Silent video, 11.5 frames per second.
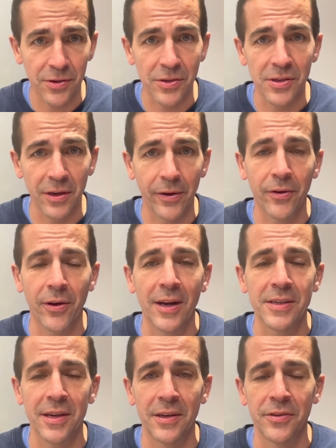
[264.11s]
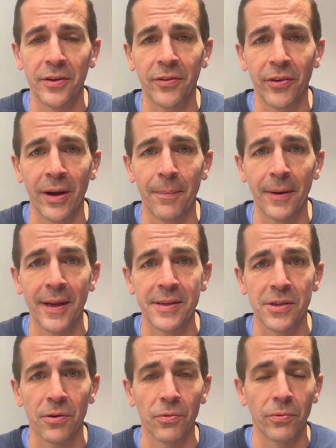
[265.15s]
So it's another cross-country trip
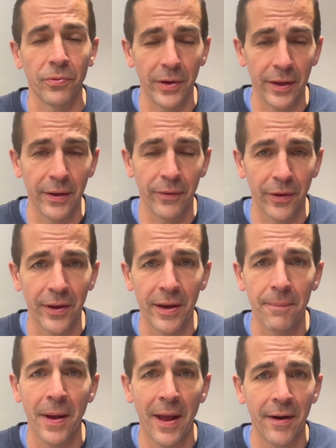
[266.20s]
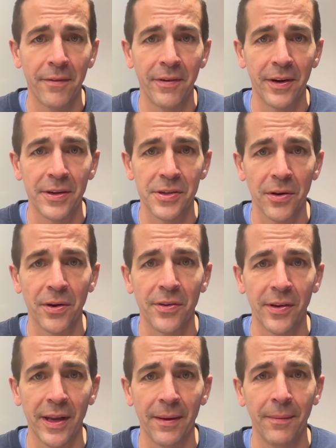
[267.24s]
against a really, really competitive Arizona
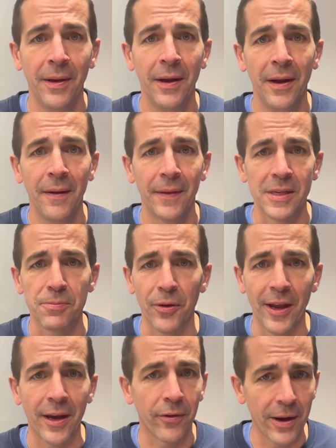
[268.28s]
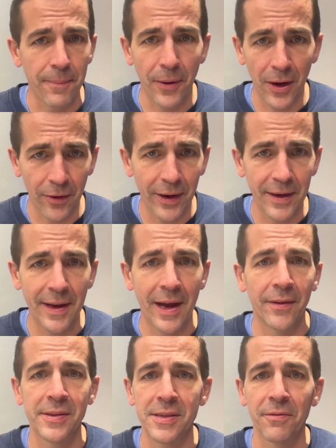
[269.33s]
team that's playing great ball right
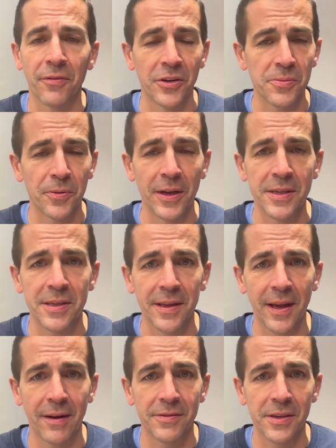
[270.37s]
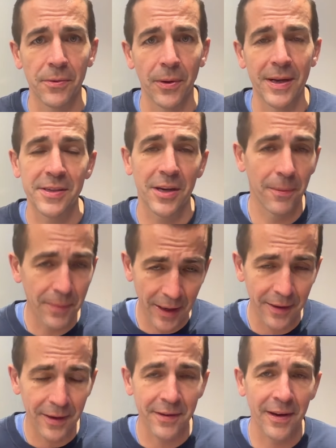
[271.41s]
now, that's in first place in the NFC West,
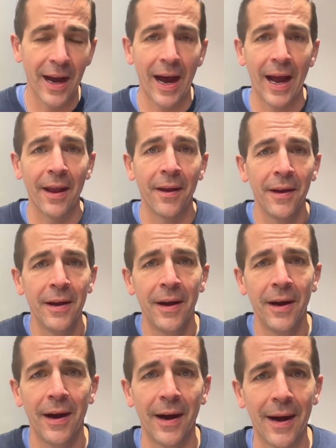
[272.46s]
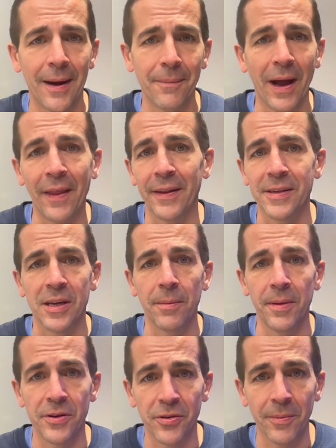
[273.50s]
albeit in a tie. I think this is going to
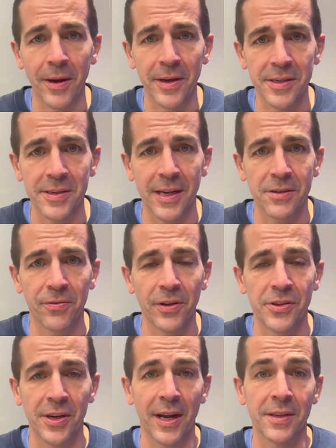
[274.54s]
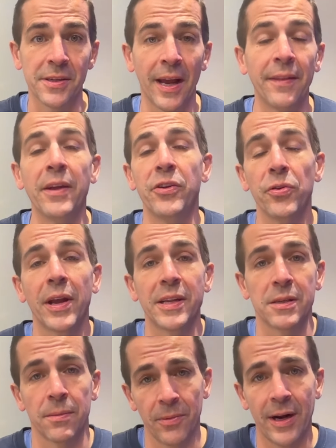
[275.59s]
be a tremendous test for the Jets. And they do get
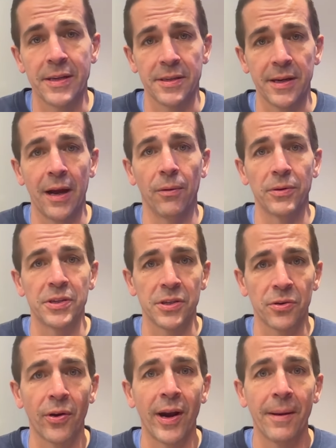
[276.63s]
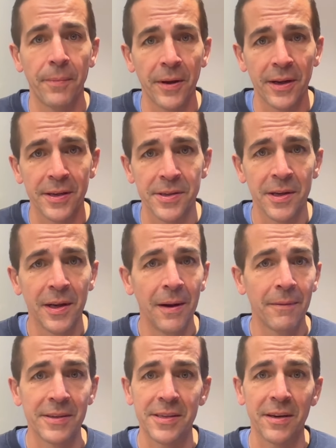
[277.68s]
some rest now, which is great, because
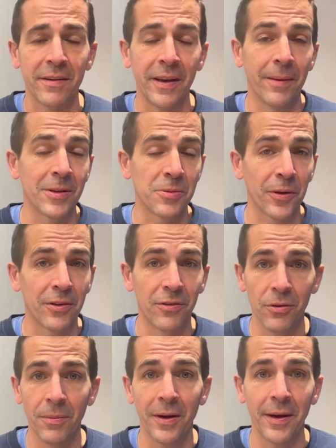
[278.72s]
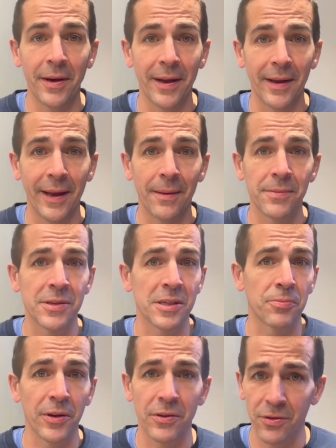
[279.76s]
this is a team that's played 2 Monday night games, that's
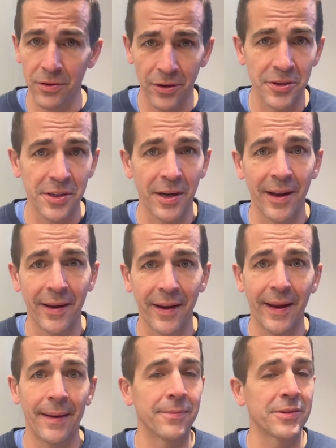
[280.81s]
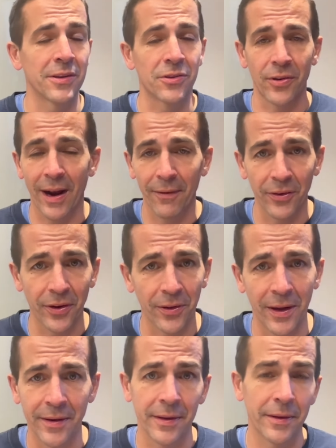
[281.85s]
played 2 Thursday night games, that traveled to
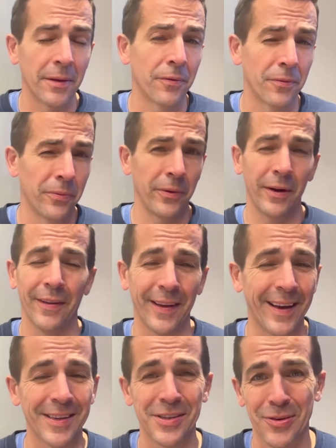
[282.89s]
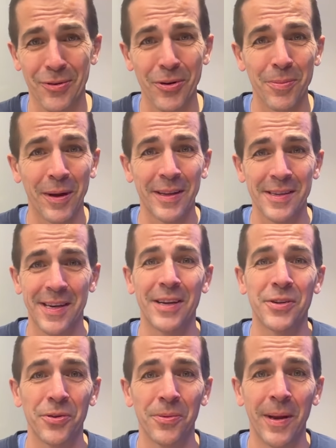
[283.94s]
London, that really got screwed by the
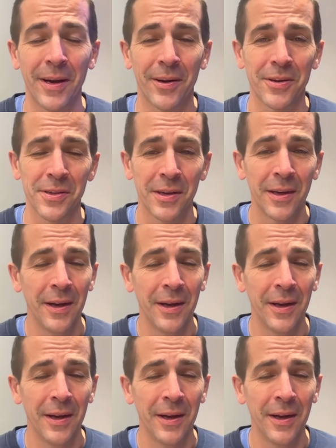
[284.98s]
schedule makers.